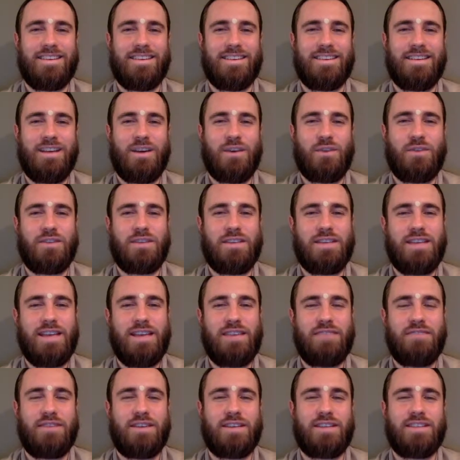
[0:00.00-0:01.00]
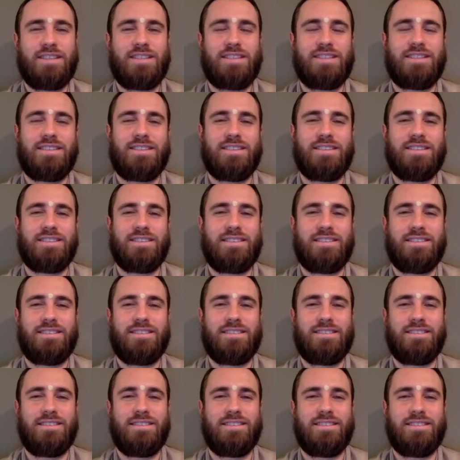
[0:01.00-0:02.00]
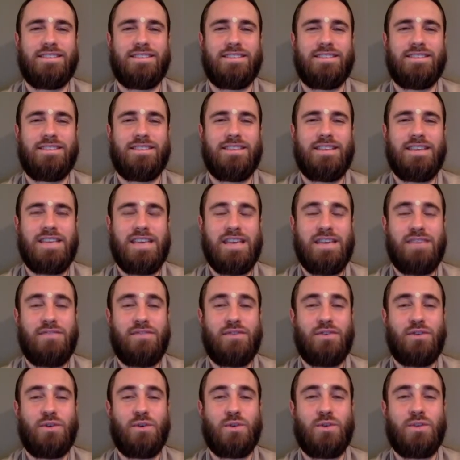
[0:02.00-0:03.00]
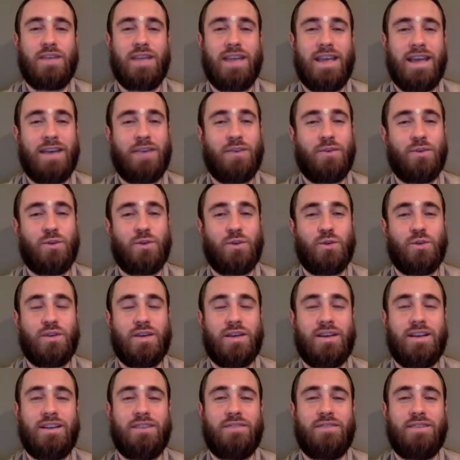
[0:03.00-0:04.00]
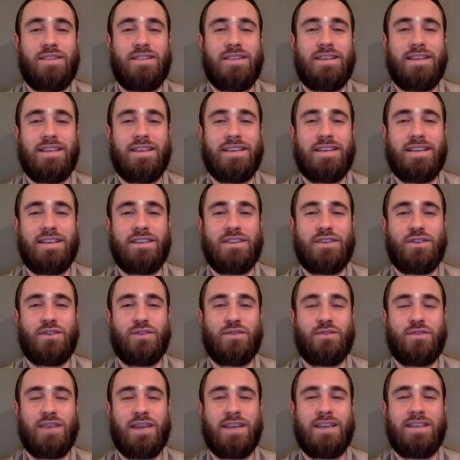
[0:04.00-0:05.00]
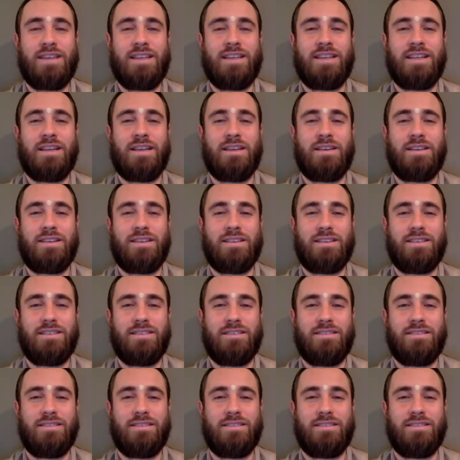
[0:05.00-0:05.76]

Now the Devas, even though they had also done it with the intention of getting that